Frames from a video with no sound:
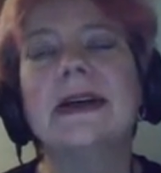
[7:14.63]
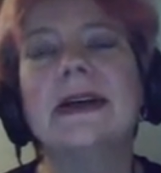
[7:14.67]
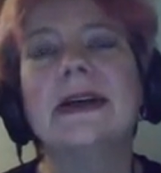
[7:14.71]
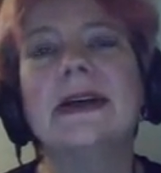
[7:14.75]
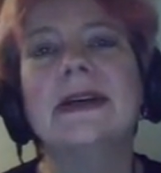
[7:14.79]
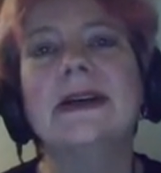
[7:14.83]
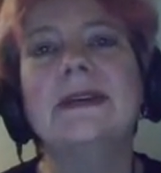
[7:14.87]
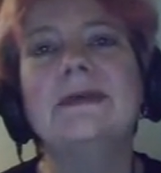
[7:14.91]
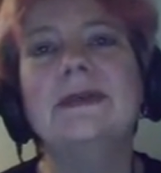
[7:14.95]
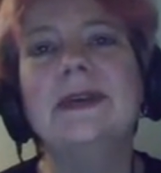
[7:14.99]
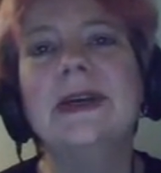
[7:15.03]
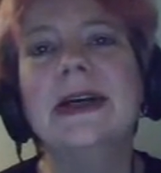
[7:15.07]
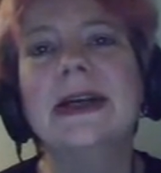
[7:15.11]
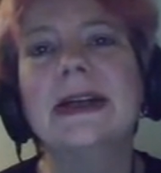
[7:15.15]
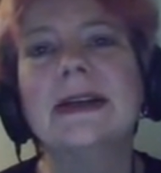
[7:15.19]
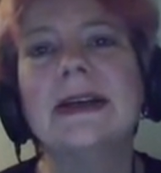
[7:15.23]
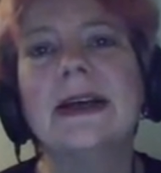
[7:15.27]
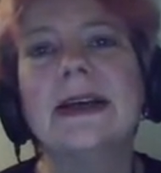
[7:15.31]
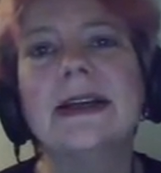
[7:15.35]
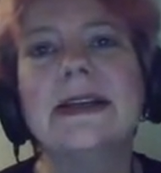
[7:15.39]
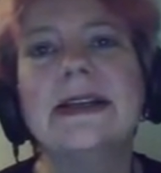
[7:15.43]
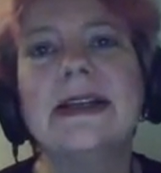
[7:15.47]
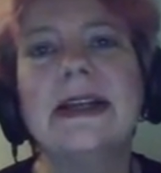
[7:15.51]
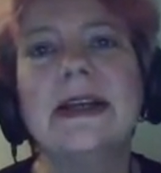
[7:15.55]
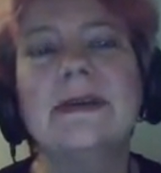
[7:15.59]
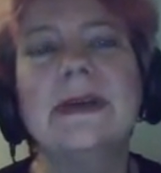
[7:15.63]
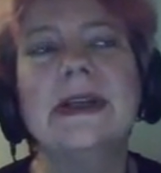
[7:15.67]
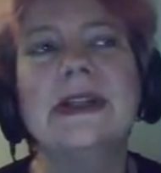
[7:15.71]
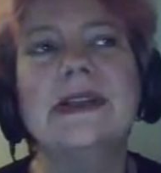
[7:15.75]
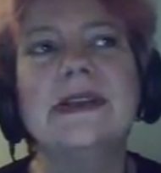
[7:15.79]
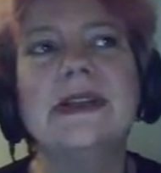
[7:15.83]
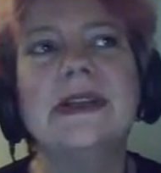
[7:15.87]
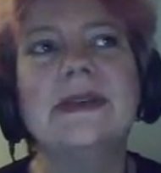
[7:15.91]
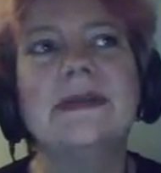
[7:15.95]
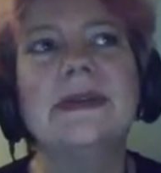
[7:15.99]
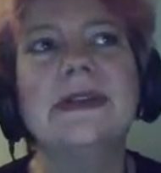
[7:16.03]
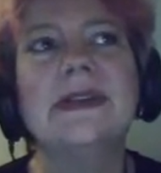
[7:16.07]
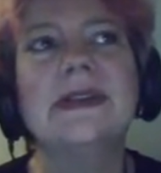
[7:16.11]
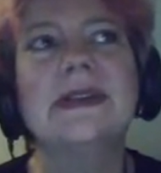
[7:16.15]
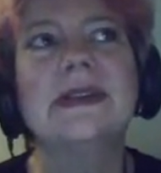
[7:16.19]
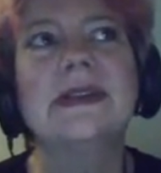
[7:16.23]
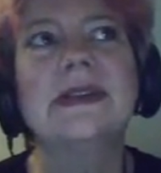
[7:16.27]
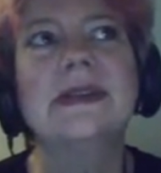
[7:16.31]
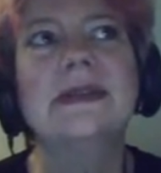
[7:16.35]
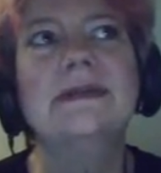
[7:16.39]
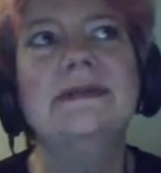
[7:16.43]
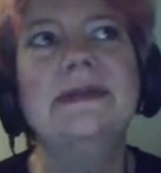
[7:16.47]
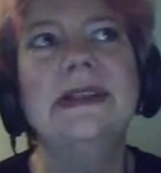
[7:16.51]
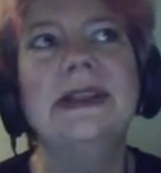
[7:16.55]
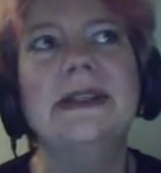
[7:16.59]
If you had a lot of demons, it was,
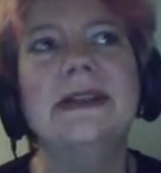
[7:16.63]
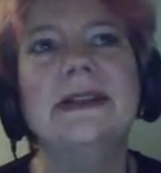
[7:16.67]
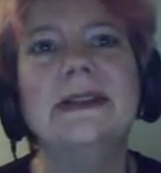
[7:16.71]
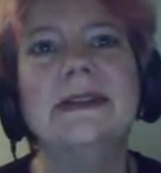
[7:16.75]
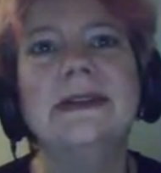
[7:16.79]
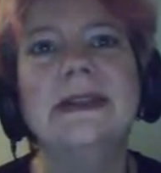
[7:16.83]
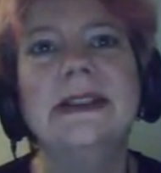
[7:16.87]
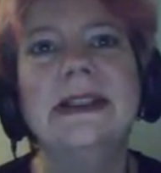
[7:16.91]
you know,